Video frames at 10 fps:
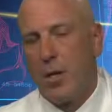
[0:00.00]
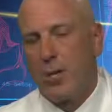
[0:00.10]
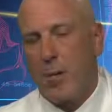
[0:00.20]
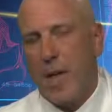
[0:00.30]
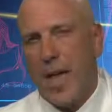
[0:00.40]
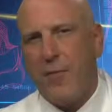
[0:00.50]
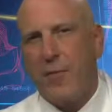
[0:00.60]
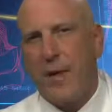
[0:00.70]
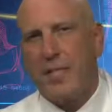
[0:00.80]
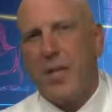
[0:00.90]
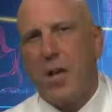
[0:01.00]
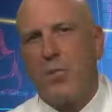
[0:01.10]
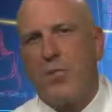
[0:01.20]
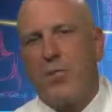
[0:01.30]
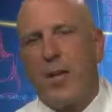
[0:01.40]
So on behalf of
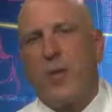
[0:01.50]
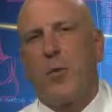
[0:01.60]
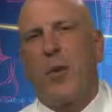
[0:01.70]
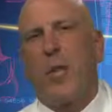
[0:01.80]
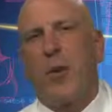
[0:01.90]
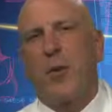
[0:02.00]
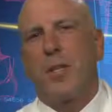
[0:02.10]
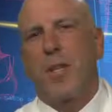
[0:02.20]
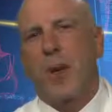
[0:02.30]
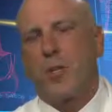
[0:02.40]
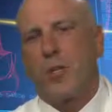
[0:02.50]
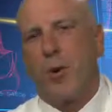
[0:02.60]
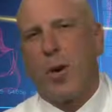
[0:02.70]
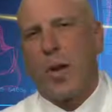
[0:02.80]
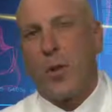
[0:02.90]
myself and everybody here at the
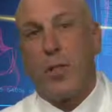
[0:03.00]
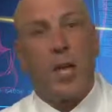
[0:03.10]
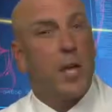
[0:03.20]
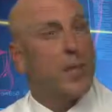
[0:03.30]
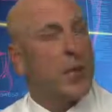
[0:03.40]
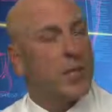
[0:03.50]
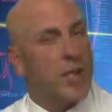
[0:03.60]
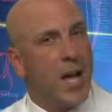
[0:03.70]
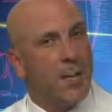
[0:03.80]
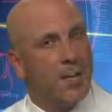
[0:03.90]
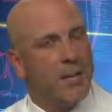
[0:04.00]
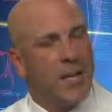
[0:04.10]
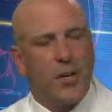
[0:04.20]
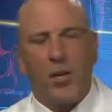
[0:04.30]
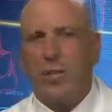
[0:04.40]
laboratory, I want to thank you for your time
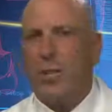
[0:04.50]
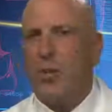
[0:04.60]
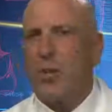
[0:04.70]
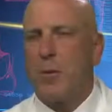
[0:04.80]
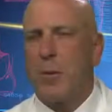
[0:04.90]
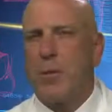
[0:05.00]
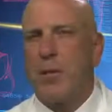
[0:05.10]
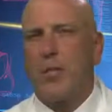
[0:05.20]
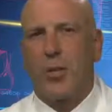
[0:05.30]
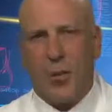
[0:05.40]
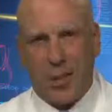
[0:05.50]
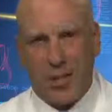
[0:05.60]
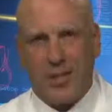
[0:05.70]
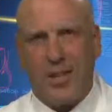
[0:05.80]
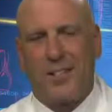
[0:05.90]
and your continued commitment to
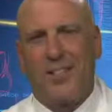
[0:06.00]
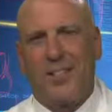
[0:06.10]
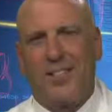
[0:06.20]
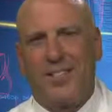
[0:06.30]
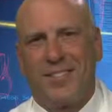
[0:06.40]
quality dentistry.